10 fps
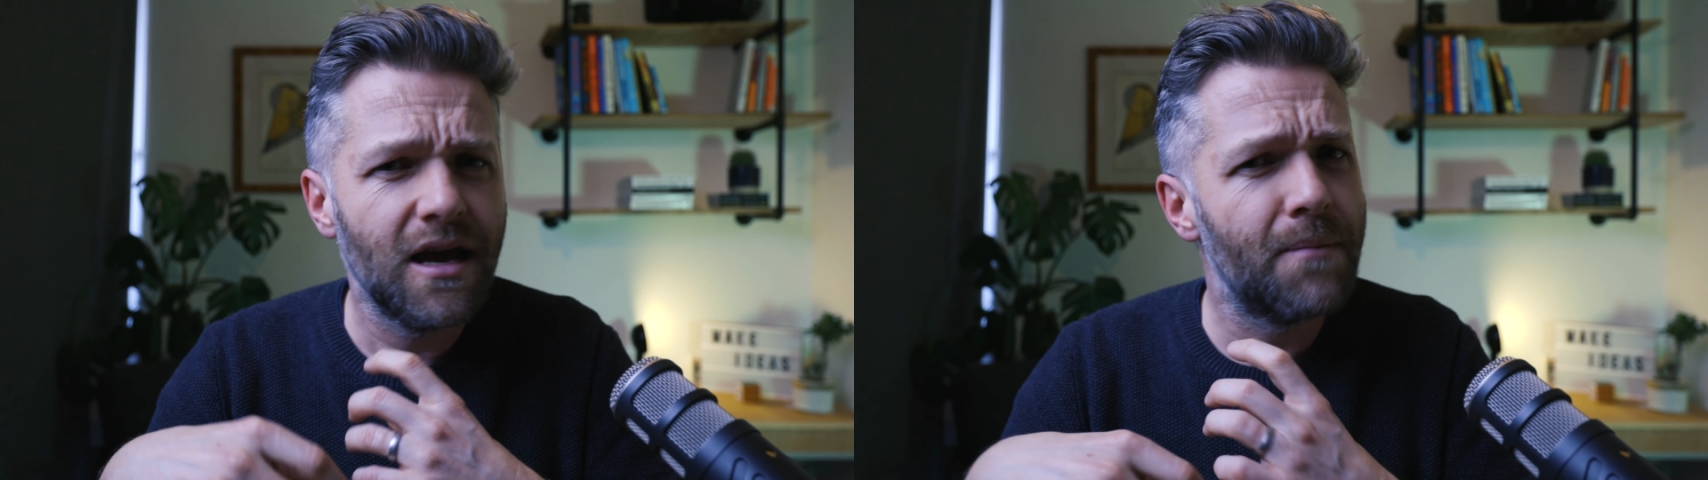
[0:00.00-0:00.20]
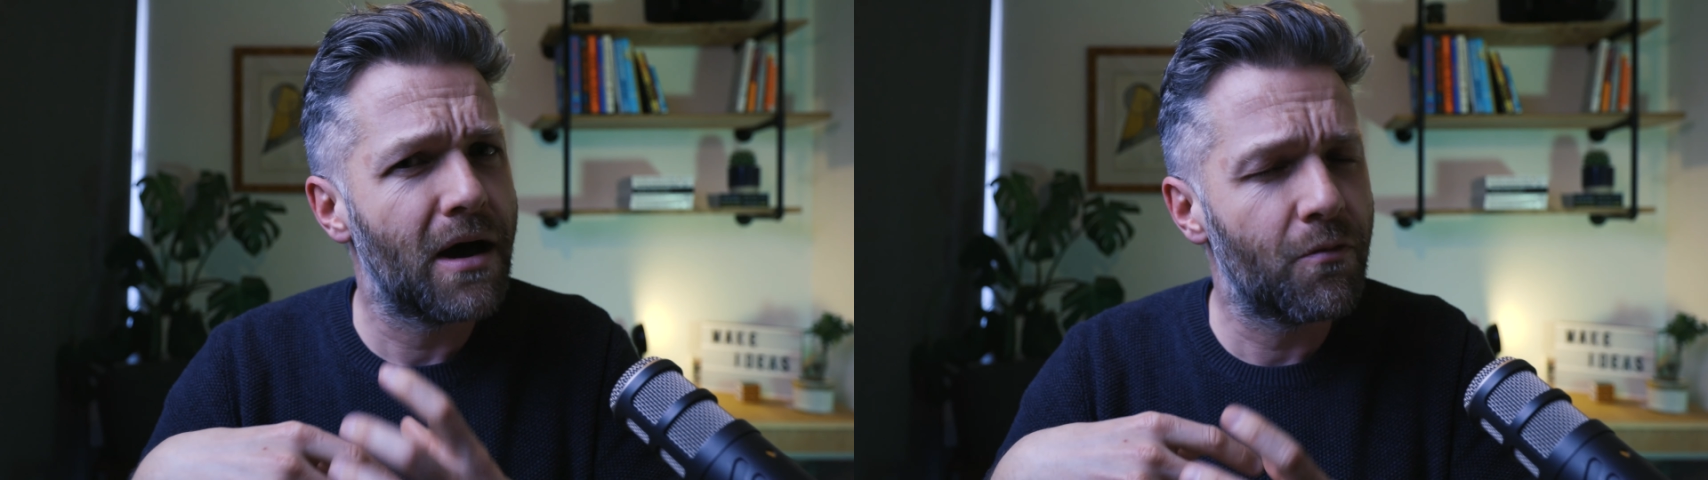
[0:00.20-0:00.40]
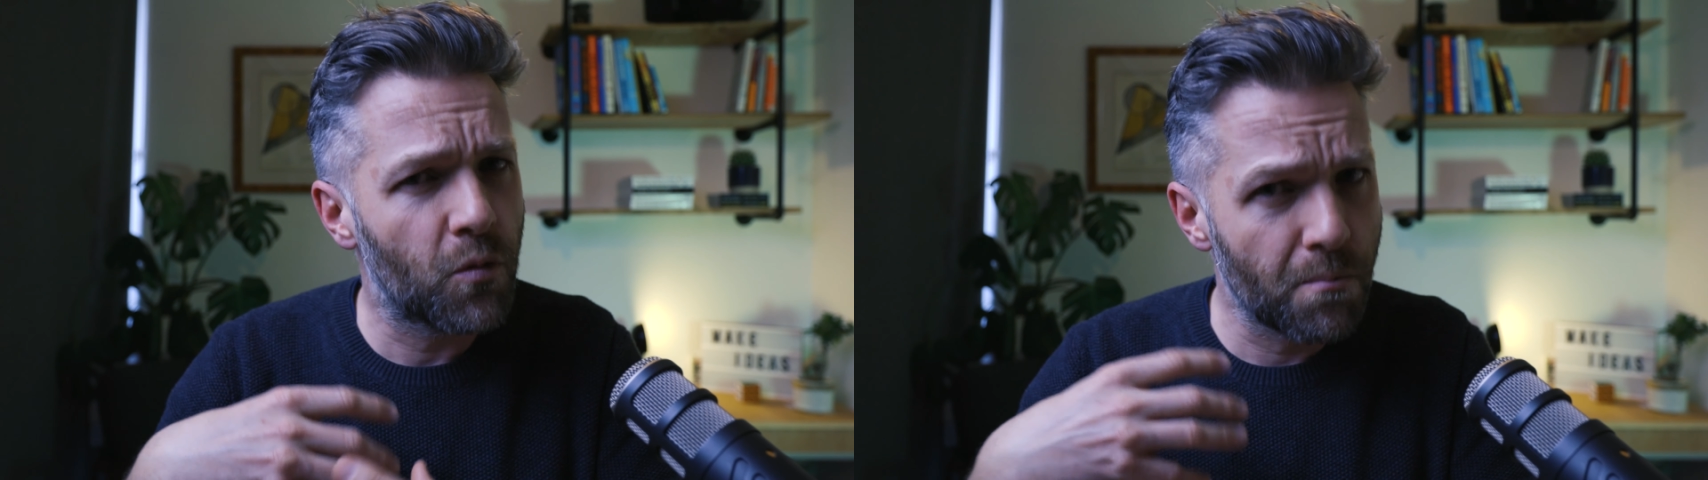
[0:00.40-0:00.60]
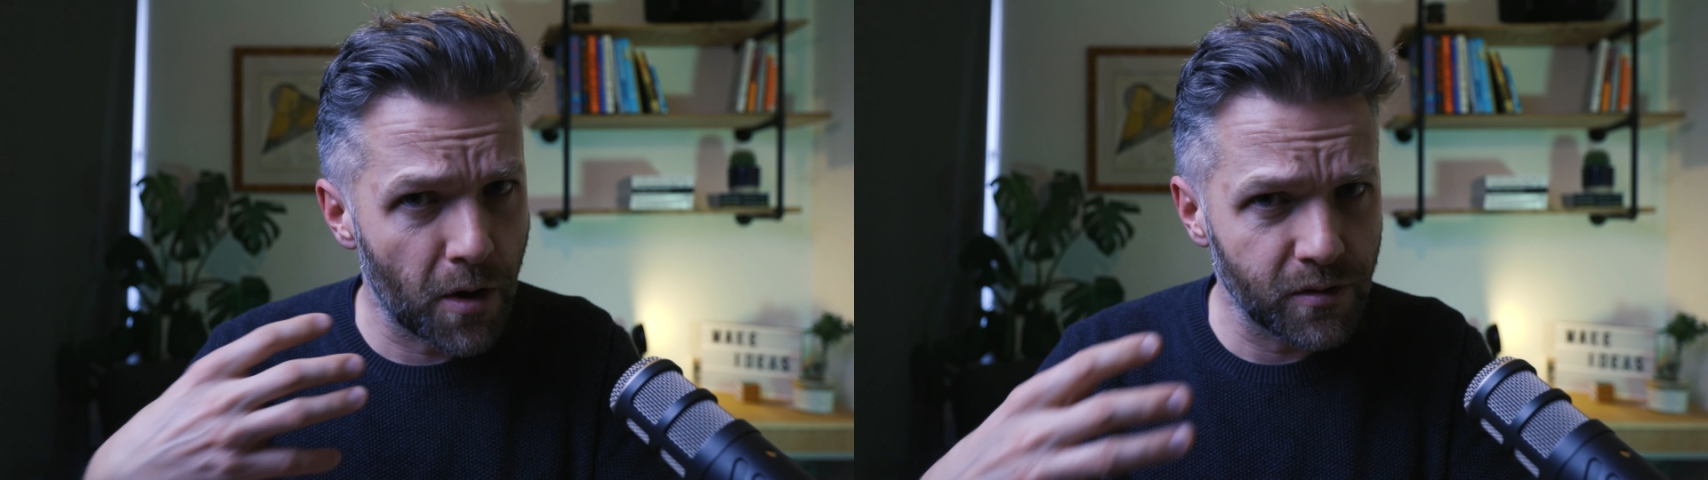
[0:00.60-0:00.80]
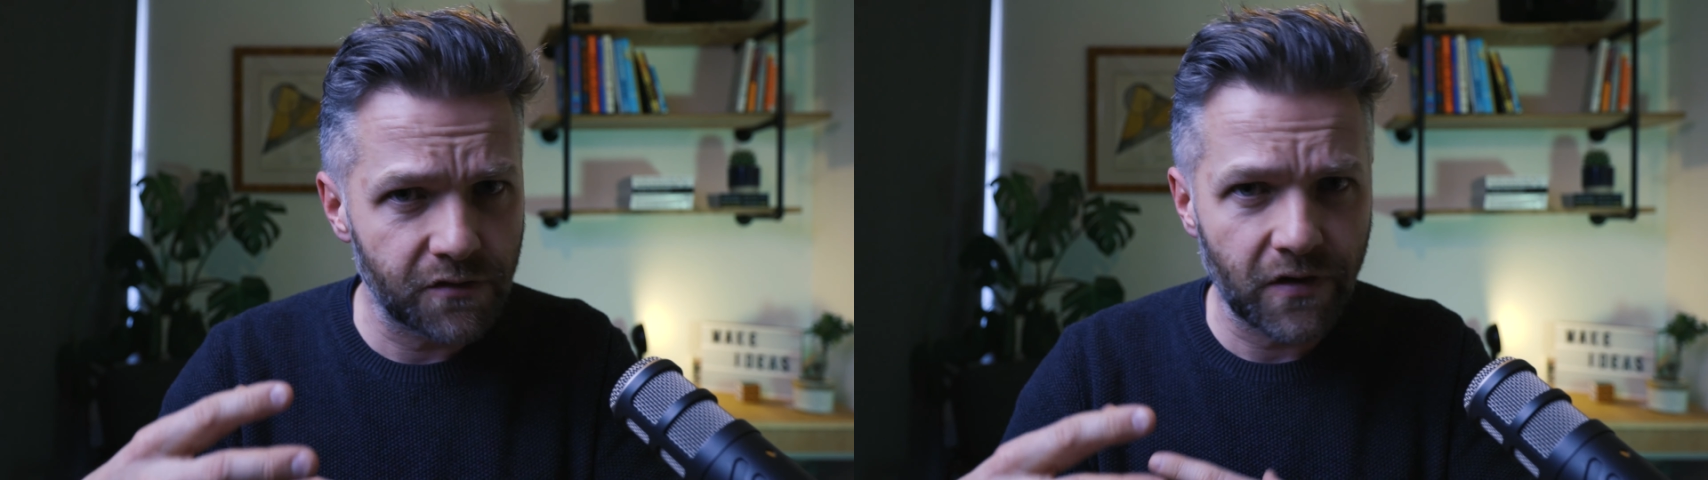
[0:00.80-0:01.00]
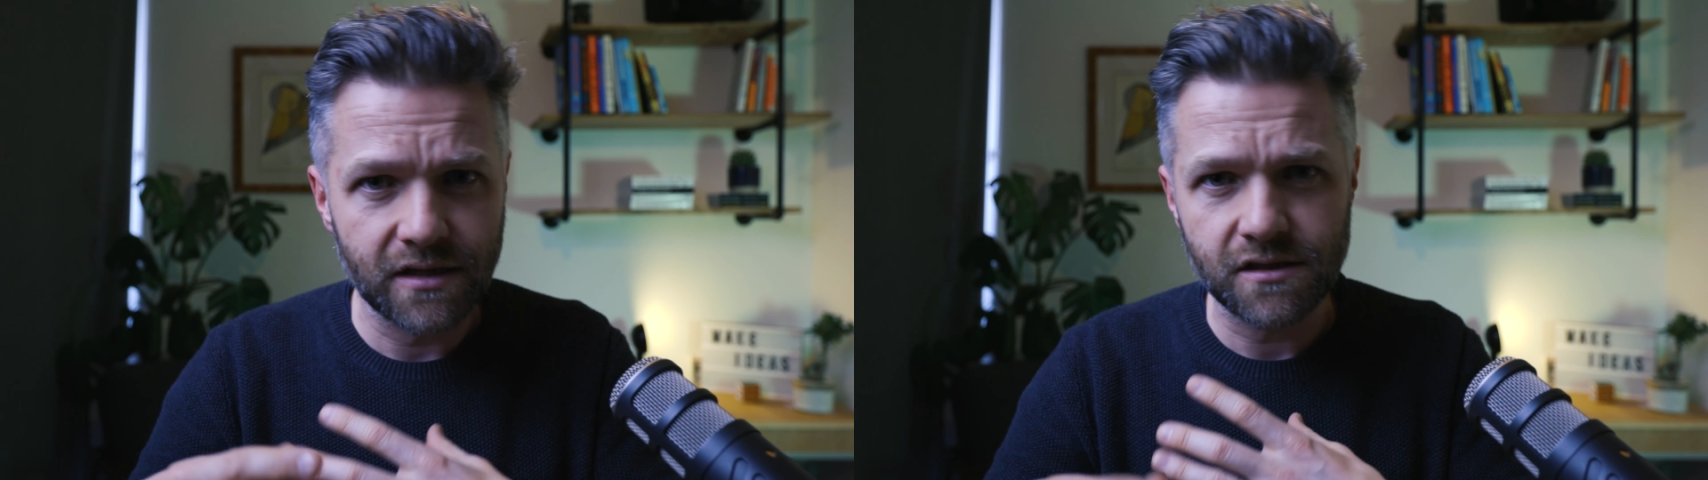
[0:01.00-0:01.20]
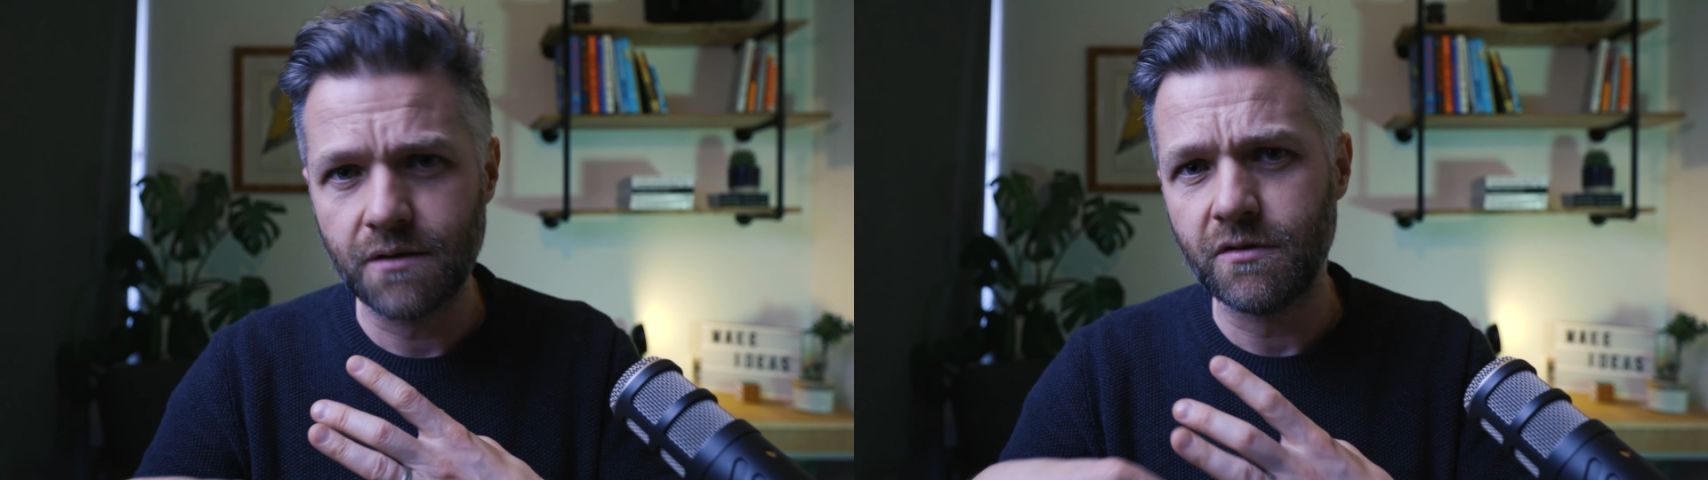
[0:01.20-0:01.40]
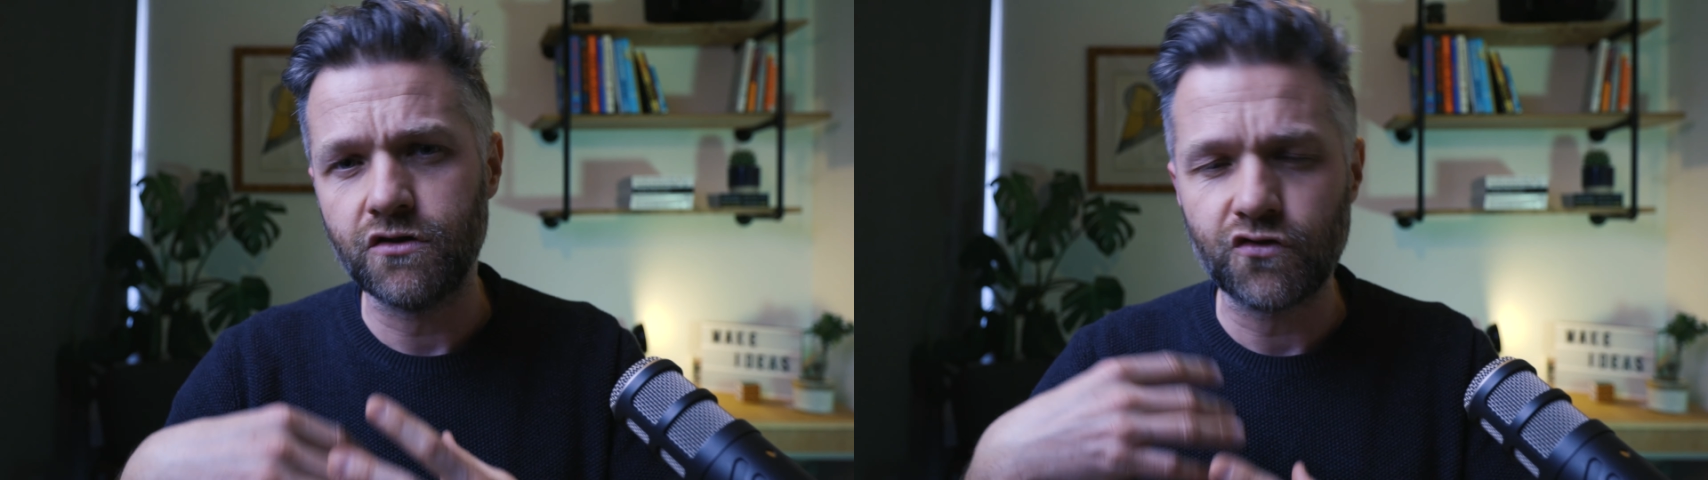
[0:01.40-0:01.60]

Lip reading: about what motivates them and